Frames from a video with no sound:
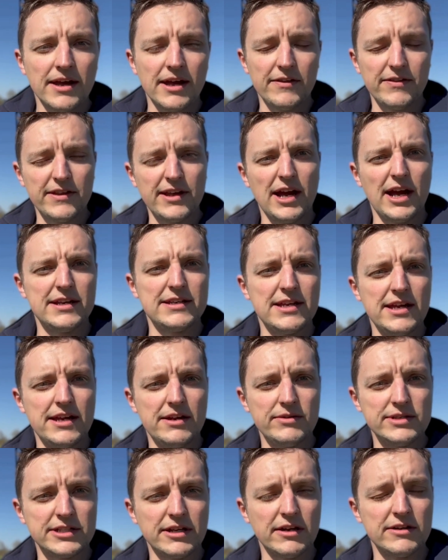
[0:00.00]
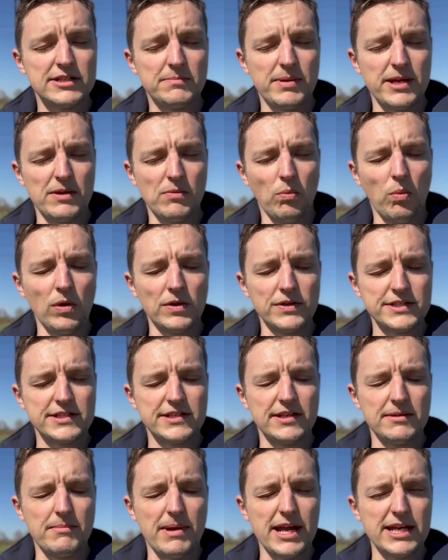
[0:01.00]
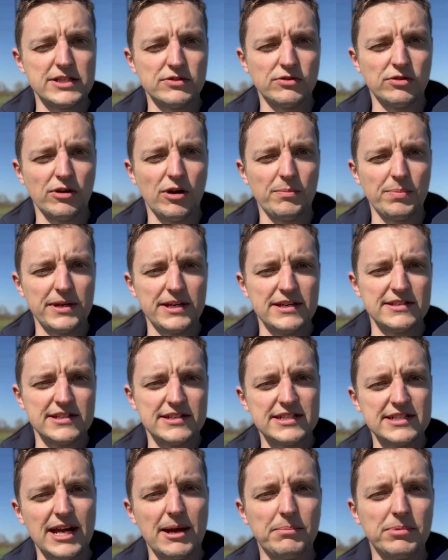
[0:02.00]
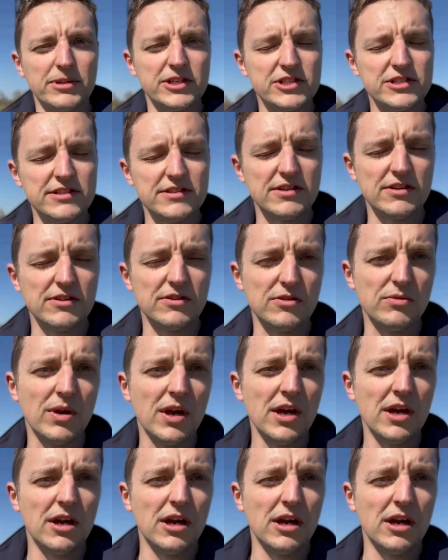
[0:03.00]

The idea is going to be, once the maize crop is established to